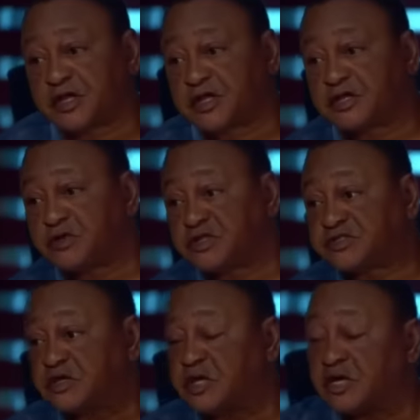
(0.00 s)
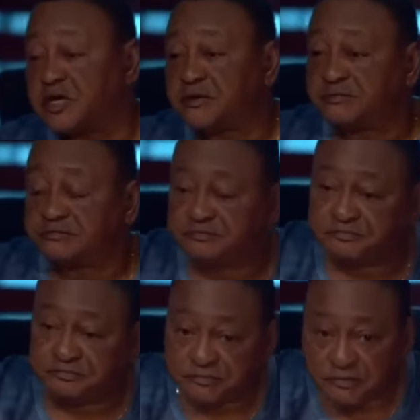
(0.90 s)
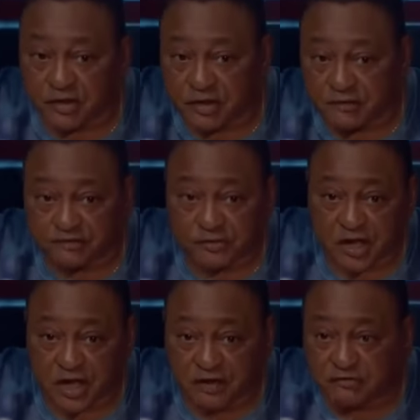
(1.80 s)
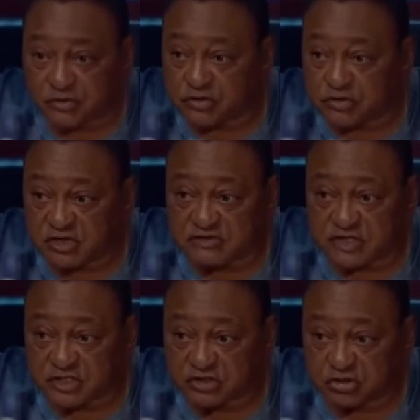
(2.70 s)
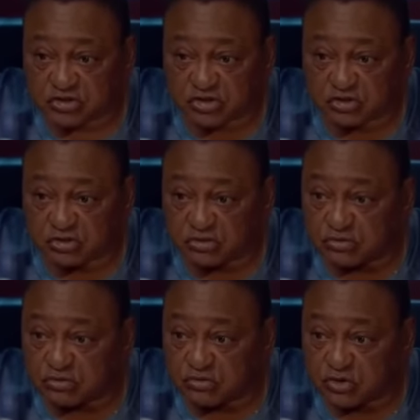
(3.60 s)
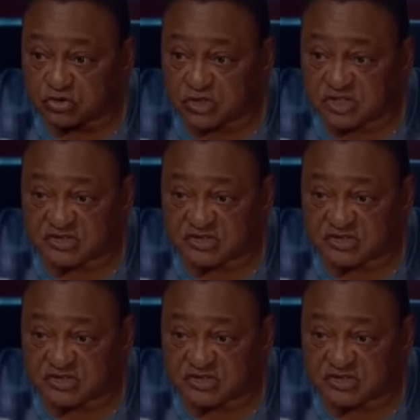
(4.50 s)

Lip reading: Anyways, have you given a thought to what we